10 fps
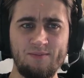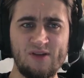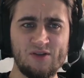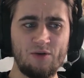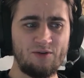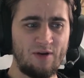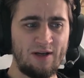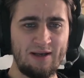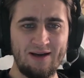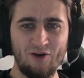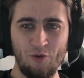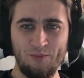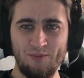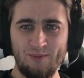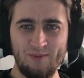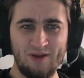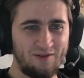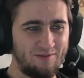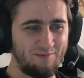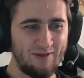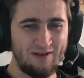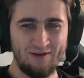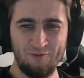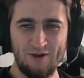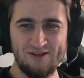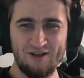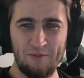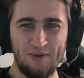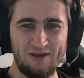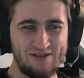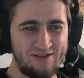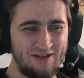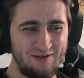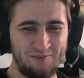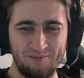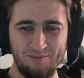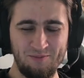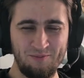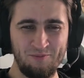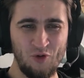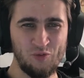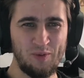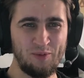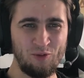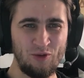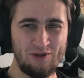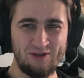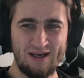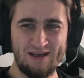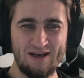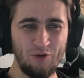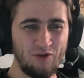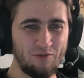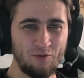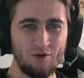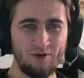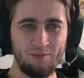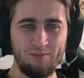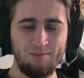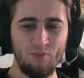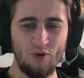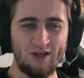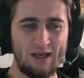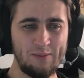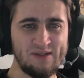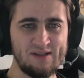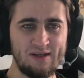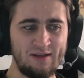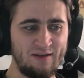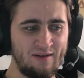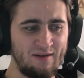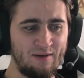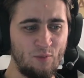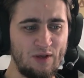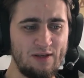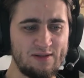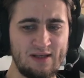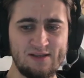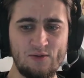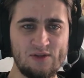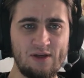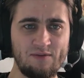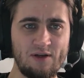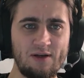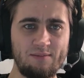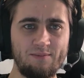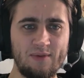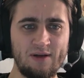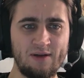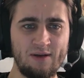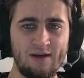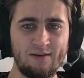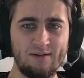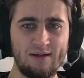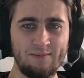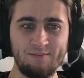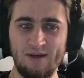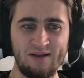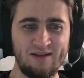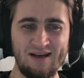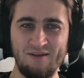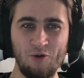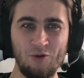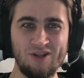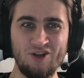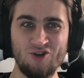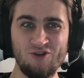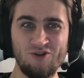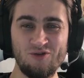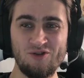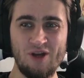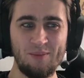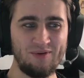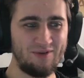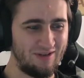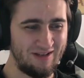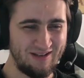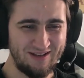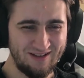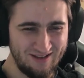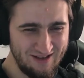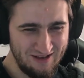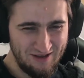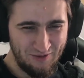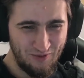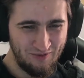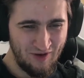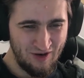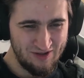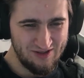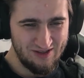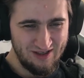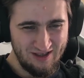Discord running. I hope that once the campaign is done, most people will hang out for more games, and we're gonna test new stuff there. I have no intentions to stop with Guards.